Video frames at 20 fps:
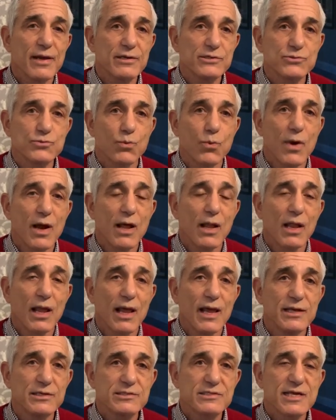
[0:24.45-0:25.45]
as
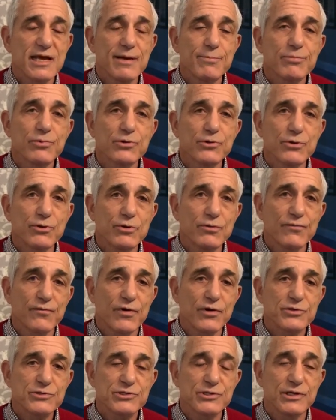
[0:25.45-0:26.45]
well as Temple
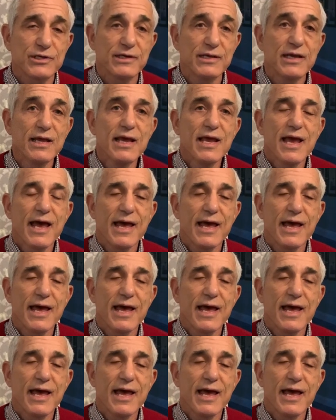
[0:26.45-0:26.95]
University